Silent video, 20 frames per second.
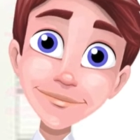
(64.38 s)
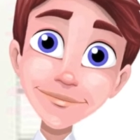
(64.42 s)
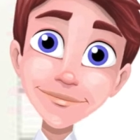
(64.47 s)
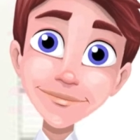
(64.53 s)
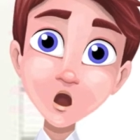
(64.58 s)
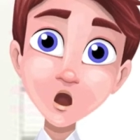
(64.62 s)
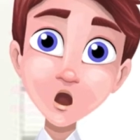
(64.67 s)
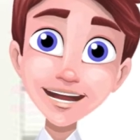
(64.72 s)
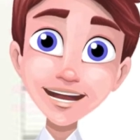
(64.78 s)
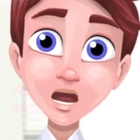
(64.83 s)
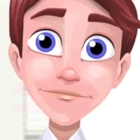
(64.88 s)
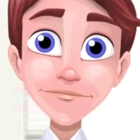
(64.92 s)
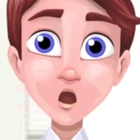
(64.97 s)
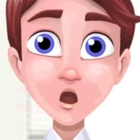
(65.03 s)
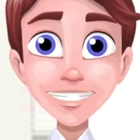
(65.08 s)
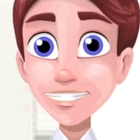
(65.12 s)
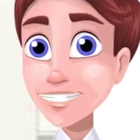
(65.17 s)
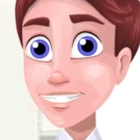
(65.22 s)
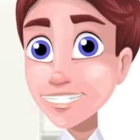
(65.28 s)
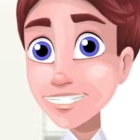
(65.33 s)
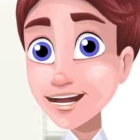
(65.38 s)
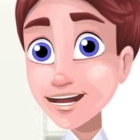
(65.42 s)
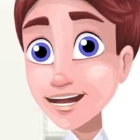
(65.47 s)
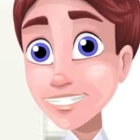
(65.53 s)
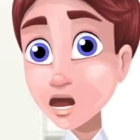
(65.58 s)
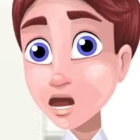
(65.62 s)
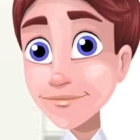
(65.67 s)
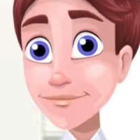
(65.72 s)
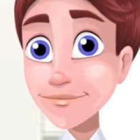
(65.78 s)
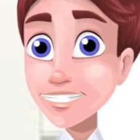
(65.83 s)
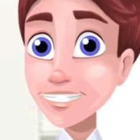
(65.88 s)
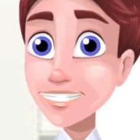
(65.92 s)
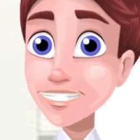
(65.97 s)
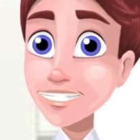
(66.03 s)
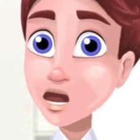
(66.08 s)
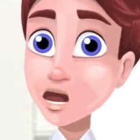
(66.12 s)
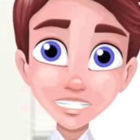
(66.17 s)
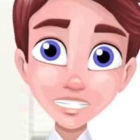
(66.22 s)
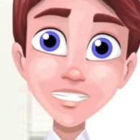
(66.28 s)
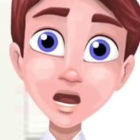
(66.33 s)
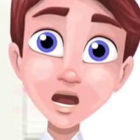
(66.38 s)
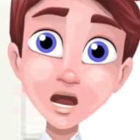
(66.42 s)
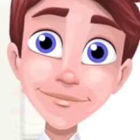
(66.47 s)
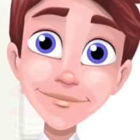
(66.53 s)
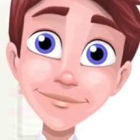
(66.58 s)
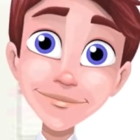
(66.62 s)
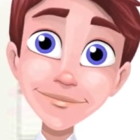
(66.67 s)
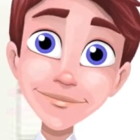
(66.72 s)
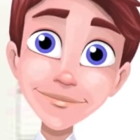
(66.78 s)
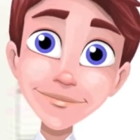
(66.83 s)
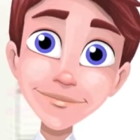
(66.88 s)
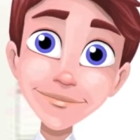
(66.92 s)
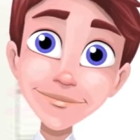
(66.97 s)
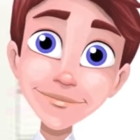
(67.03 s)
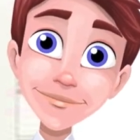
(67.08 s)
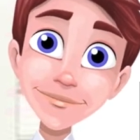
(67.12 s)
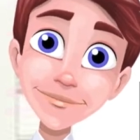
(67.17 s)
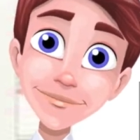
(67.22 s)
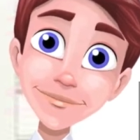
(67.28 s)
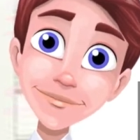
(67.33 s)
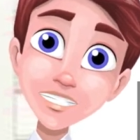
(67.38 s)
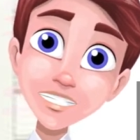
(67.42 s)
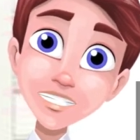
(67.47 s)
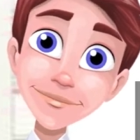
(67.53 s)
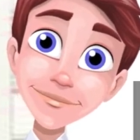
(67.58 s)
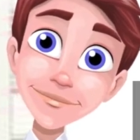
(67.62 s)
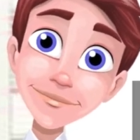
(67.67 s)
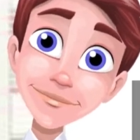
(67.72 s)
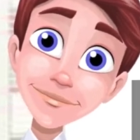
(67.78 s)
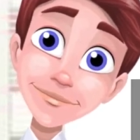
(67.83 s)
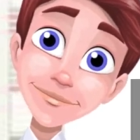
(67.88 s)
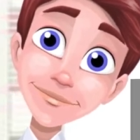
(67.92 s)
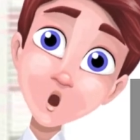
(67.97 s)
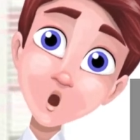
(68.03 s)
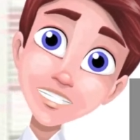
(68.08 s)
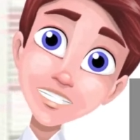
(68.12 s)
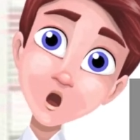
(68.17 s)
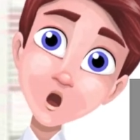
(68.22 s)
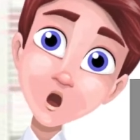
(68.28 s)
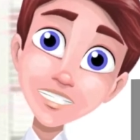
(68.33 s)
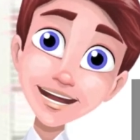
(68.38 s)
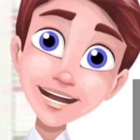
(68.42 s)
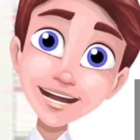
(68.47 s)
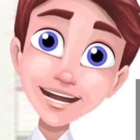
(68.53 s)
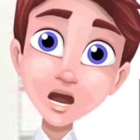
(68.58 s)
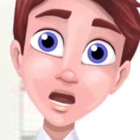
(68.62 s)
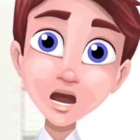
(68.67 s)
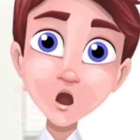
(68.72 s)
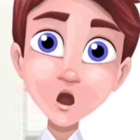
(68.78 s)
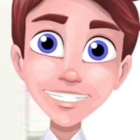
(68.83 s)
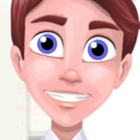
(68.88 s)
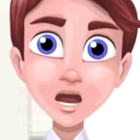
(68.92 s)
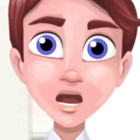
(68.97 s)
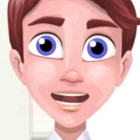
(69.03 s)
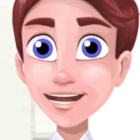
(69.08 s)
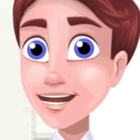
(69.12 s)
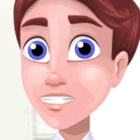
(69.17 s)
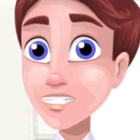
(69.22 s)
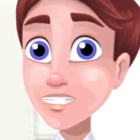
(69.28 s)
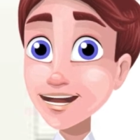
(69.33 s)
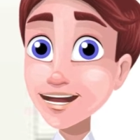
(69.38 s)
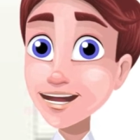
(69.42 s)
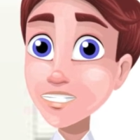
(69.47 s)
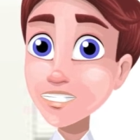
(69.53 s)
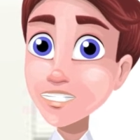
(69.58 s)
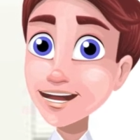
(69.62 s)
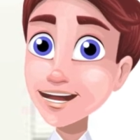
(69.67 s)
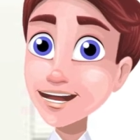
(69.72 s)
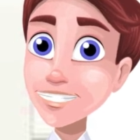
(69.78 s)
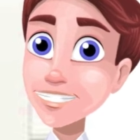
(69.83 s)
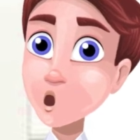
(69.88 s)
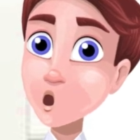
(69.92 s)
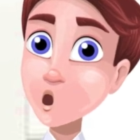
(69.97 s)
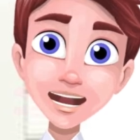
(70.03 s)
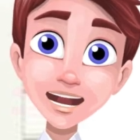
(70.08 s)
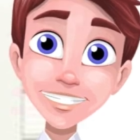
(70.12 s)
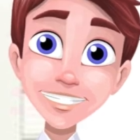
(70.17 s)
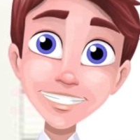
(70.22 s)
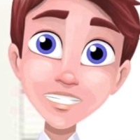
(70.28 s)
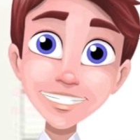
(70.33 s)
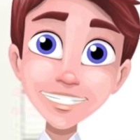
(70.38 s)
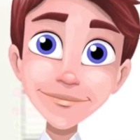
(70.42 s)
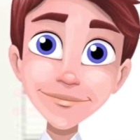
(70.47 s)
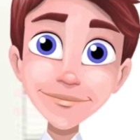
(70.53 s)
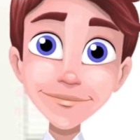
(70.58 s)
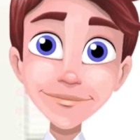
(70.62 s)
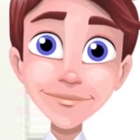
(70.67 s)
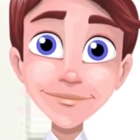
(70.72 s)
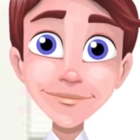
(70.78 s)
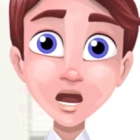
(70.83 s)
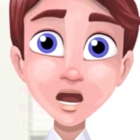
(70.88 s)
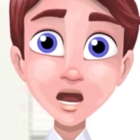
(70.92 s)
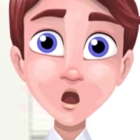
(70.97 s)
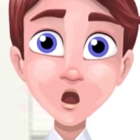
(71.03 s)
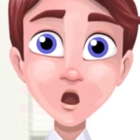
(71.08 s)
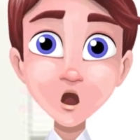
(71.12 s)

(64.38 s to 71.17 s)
remember to keep it professional. Hobbies that are generally safe to include are